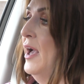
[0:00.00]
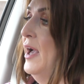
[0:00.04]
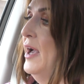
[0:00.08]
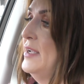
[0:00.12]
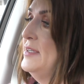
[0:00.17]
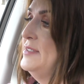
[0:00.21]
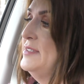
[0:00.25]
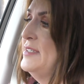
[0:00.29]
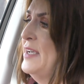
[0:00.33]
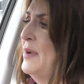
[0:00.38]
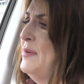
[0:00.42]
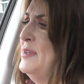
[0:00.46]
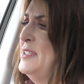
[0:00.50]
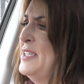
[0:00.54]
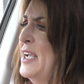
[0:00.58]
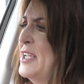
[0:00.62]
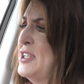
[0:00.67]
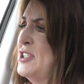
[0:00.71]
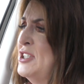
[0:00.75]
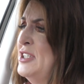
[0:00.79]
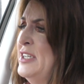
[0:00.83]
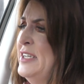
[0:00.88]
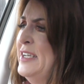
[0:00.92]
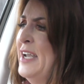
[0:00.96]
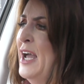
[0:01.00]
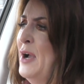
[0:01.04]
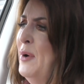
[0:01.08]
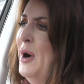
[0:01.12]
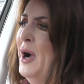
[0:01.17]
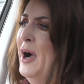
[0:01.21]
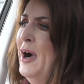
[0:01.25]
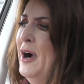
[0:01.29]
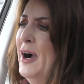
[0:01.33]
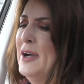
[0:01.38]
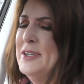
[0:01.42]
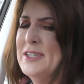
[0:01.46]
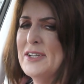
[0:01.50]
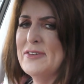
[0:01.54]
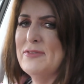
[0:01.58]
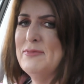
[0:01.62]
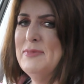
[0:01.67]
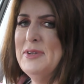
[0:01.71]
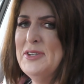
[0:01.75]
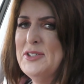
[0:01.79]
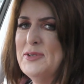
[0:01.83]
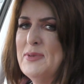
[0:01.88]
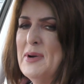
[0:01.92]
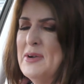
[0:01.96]
And it's actually now harder for
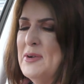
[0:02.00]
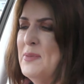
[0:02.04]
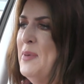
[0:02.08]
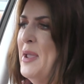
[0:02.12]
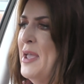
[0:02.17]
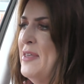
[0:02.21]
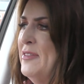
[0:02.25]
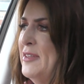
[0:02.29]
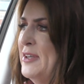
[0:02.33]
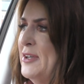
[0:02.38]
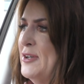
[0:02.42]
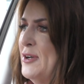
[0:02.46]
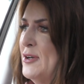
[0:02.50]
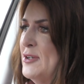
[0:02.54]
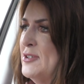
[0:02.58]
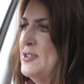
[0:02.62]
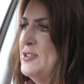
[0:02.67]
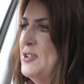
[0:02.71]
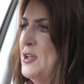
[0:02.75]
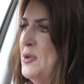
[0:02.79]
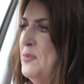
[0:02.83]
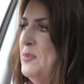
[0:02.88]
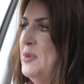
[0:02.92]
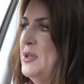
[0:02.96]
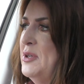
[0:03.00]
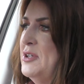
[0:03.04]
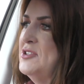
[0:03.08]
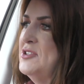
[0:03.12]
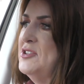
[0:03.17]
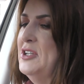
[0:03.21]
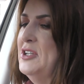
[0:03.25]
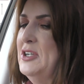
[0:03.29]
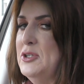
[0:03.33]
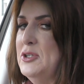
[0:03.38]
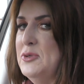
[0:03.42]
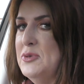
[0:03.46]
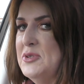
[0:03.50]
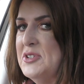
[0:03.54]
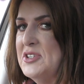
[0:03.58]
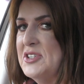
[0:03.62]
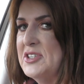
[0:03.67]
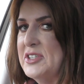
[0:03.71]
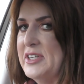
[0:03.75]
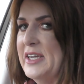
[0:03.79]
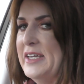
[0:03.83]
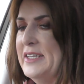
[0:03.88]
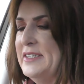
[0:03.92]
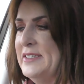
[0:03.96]
me to wear a bathing costume because the loose
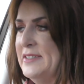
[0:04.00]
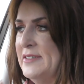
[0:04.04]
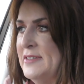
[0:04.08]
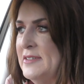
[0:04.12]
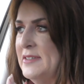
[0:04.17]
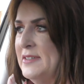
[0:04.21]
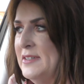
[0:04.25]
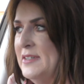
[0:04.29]
skin